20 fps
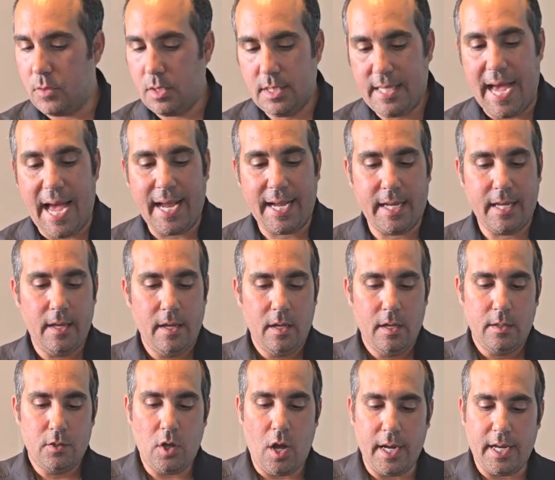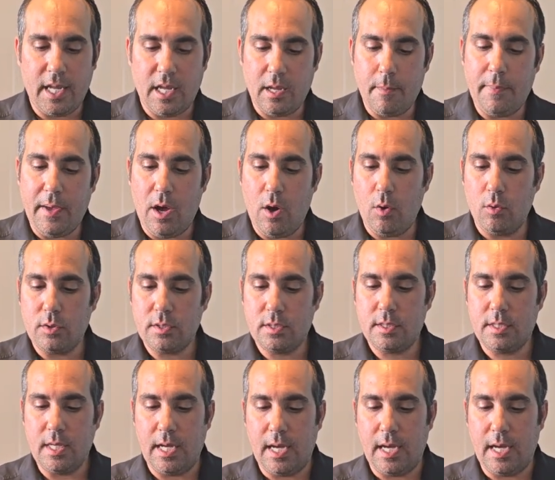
tech, talking about